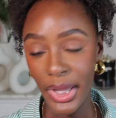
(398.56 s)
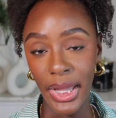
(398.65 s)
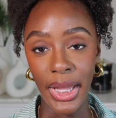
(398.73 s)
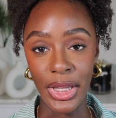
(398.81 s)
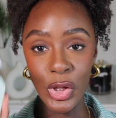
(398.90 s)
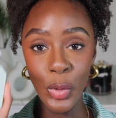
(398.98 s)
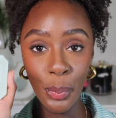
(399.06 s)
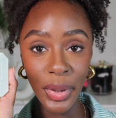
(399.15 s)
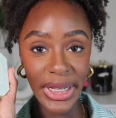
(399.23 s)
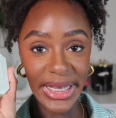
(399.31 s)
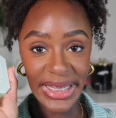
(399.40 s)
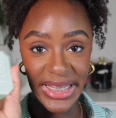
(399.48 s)
and you
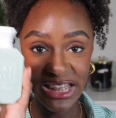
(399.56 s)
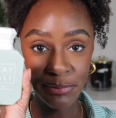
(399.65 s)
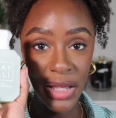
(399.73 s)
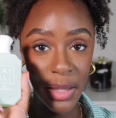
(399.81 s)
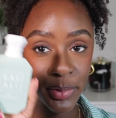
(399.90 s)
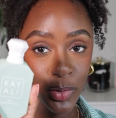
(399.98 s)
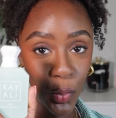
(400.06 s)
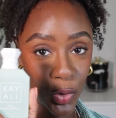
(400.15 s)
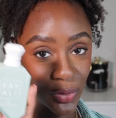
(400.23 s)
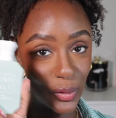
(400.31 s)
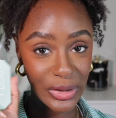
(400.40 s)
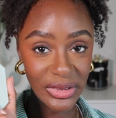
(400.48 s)
put this baby
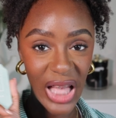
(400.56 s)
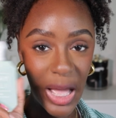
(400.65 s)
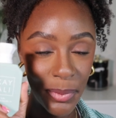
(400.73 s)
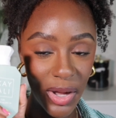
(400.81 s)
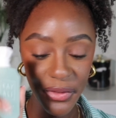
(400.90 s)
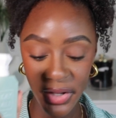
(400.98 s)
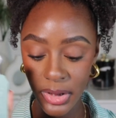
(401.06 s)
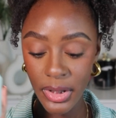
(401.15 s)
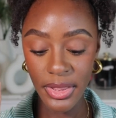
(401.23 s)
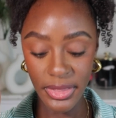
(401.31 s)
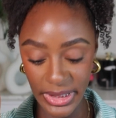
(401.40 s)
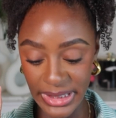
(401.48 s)
on top of it,
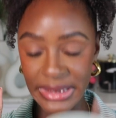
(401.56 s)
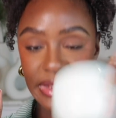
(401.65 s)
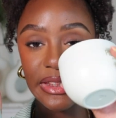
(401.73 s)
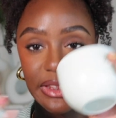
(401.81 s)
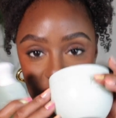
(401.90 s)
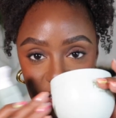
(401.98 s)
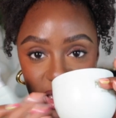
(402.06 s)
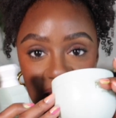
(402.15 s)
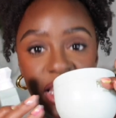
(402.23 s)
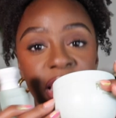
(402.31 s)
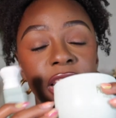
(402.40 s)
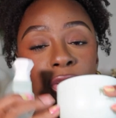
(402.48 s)
this
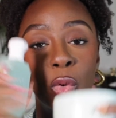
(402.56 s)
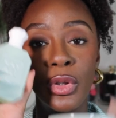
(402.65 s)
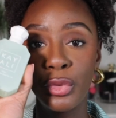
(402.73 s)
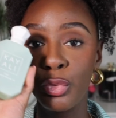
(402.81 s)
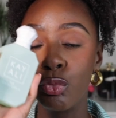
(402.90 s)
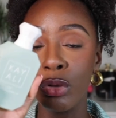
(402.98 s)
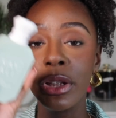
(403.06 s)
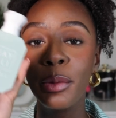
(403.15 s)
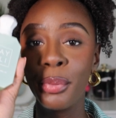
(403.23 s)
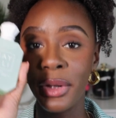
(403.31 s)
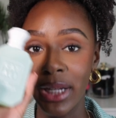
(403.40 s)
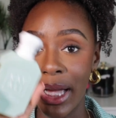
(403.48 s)
is going to really
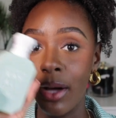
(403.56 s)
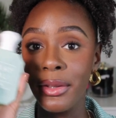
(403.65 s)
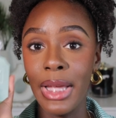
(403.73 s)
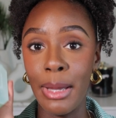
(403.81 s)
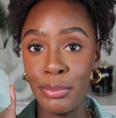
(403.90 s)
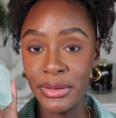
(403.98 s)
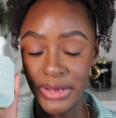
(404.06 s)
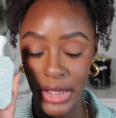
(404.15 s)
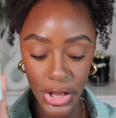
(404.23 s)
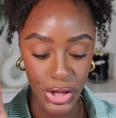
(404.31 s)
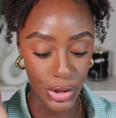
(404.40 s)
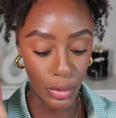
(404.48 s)
bring out that
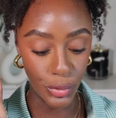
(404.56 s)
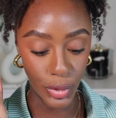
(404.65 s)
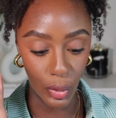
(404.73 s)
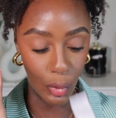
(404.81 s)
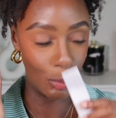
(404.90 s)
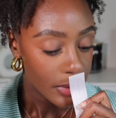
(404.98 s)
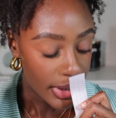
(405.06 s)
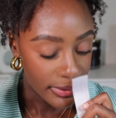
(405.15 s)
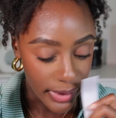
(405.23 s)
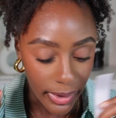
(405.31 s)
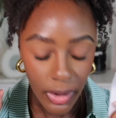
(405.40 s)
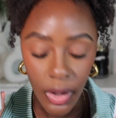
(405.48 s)
pistachio note. And
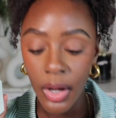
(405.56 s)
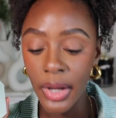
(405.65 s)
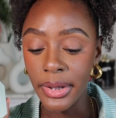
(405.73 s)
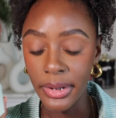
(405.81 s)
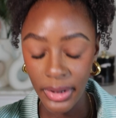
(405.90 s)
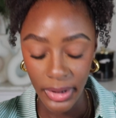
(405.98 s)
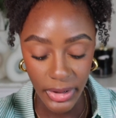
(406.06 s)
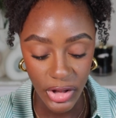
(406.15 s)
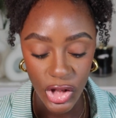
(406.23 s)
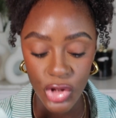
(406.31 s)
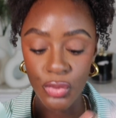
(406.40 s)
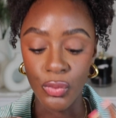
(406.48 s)
that cotton
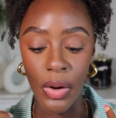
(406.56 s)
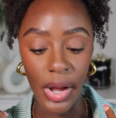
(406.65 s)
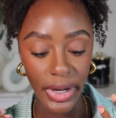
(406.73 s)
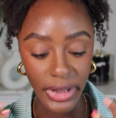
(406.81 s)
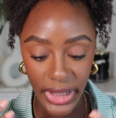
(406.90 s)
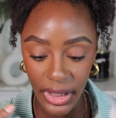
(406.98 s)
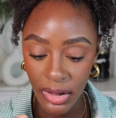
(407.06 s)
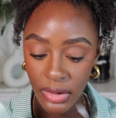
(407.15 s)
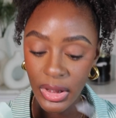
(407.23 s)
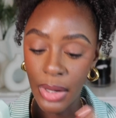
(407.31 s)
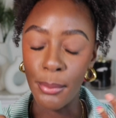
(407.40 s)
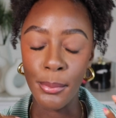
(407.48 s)
candy dry down,
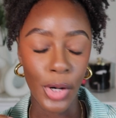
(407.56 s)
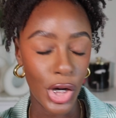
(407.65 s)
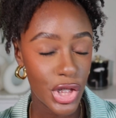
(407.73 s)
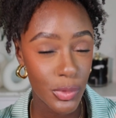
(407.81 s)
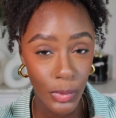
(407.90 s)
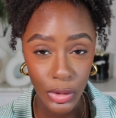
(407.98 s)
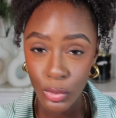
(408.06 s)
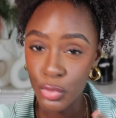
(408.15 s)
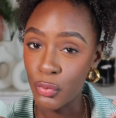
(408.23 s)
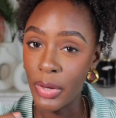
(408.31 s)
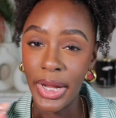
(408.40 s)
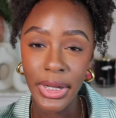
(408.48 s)
that marshmallow
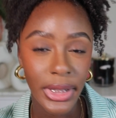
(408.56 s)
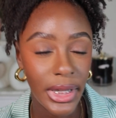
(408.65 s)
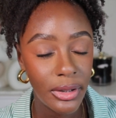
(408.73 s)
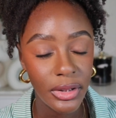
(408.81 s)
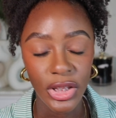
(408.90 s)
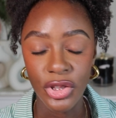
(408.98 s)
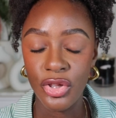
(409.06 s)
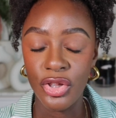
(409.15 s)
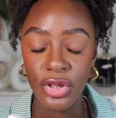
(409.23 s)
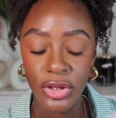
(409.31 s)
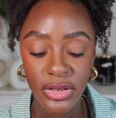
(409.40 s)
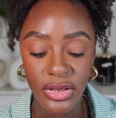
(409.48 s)
dry down is
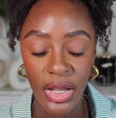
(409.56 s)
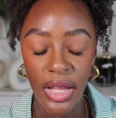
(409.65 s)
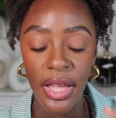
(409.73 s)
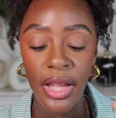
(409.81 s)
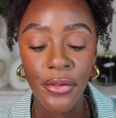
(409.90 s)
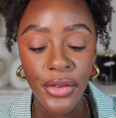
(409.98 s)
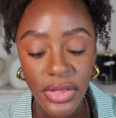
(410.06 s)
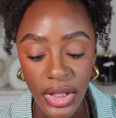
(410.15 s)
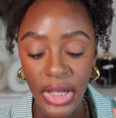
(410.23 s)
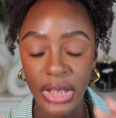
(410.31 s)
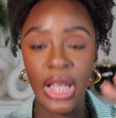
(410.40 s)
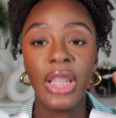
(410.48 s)
just
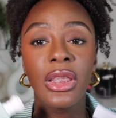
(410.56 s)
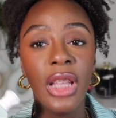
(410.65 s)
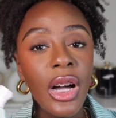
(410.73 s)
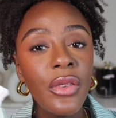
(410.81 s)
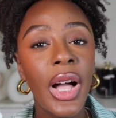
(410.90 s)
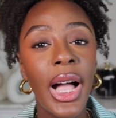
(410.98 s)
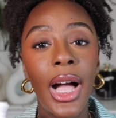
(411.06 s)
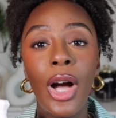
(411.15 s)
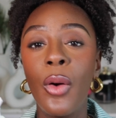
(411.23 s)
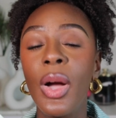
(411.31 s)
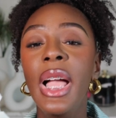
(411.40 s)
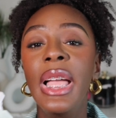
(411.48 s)
everything. And I love
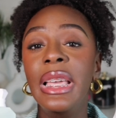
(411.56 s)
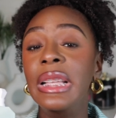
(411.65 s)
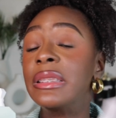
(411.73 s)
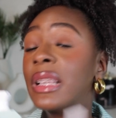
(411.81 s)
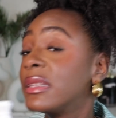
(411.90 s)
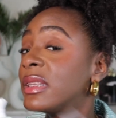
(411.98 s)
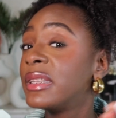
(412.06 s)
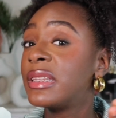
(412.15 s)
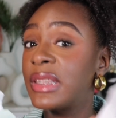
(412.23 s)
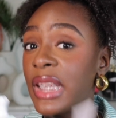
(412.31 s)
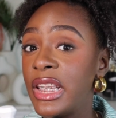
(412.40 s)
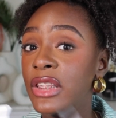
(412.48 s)
how it doesn't
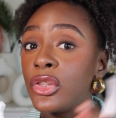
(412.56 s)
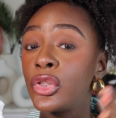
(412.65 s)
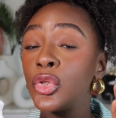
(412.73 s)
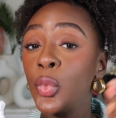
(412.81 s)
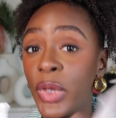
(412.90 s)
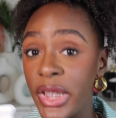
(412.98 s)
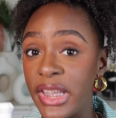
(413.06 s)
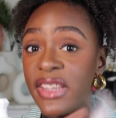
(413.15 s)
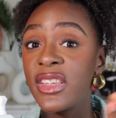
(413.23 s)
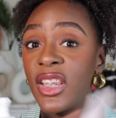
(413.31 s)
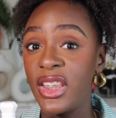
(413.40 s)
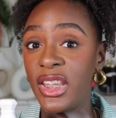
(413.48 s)
stay sweet
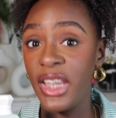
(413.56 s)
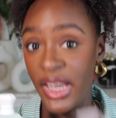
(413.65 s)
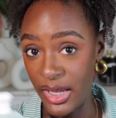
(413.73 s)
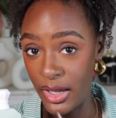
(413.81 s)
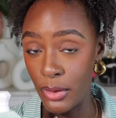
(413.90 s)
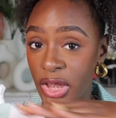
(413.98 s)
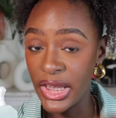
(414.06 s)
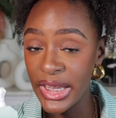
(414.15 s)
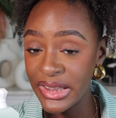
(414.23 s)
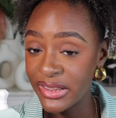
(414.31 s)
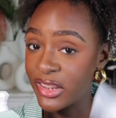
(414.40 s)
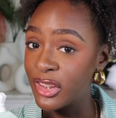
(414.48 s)
to the end. The
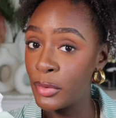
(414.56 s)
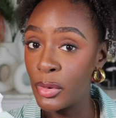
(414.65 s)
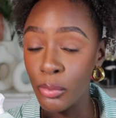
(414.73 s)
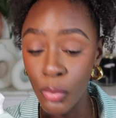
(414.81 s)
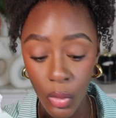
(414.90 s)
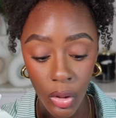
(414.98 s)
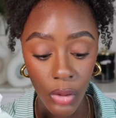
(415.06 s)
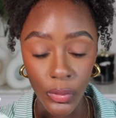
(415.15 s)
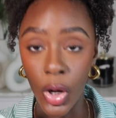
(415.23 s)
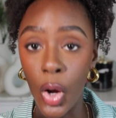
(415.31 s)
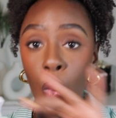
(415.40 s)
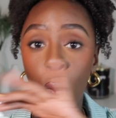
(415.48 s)
end is a little bit more of
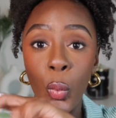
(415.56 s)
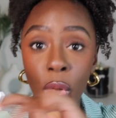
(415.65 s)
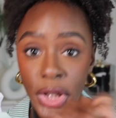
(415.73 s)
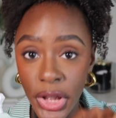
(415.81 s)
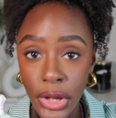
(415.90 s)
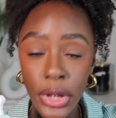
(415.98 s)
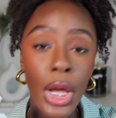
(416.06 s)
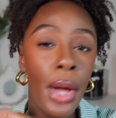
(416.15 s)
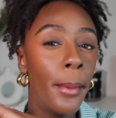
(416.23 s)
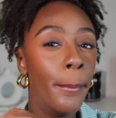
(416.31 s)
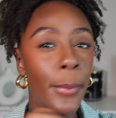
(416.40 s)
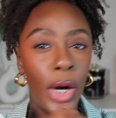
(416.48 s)
a woody,
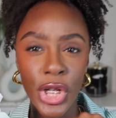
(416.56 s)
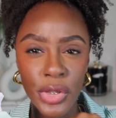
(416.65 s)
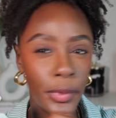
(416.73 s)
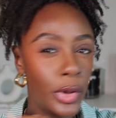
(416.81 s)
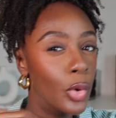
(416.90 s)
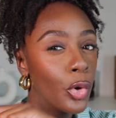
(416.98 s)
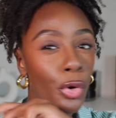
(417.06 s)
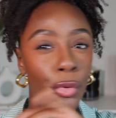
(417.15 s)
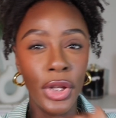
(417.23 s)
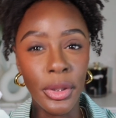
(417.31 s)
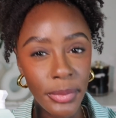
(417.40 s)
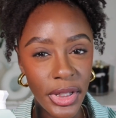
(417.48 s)
marshmallow,
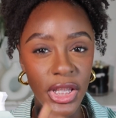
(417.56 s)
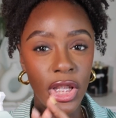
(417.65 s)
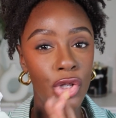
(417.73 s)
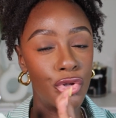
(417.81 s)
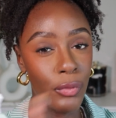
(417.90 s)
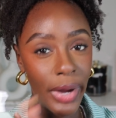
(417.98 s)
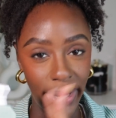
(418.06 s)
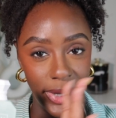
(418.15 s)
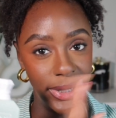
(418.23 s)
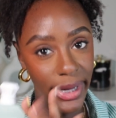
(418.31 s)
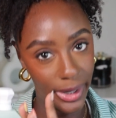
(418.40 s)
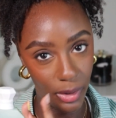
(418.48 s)
creamy dry
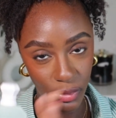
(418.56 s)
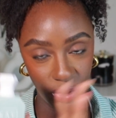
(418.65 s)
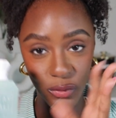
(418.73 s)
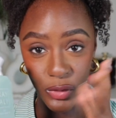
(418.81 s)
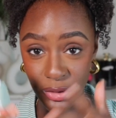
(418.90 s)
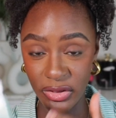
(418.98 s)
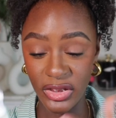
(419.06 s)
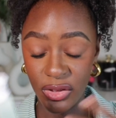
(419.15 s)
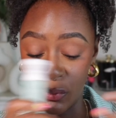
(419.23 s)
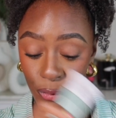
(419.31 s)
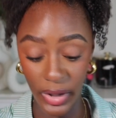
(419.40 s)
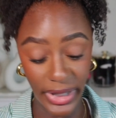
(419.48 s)
down versus the
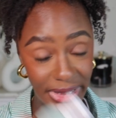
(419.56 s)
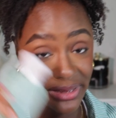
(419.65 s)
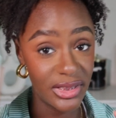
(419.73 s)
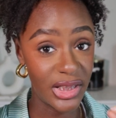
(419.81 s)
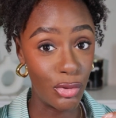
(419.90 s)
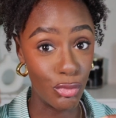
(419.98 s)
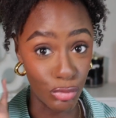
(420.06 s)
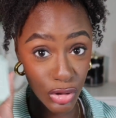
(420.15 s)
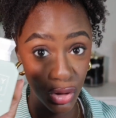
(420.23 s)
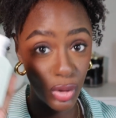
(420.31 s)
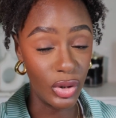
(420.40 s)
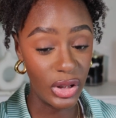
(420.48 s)
front. And this is a
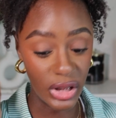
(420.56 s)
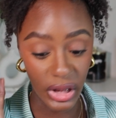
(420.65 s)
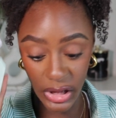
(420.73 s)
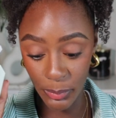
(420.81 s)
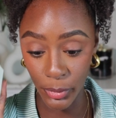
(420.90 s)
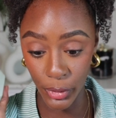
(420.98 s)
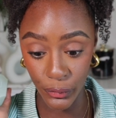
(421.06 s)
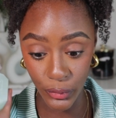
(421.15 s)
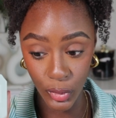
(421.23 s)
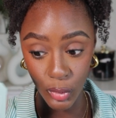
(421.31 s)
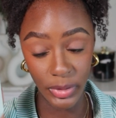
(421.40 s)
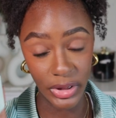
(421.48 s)
real nutty perfume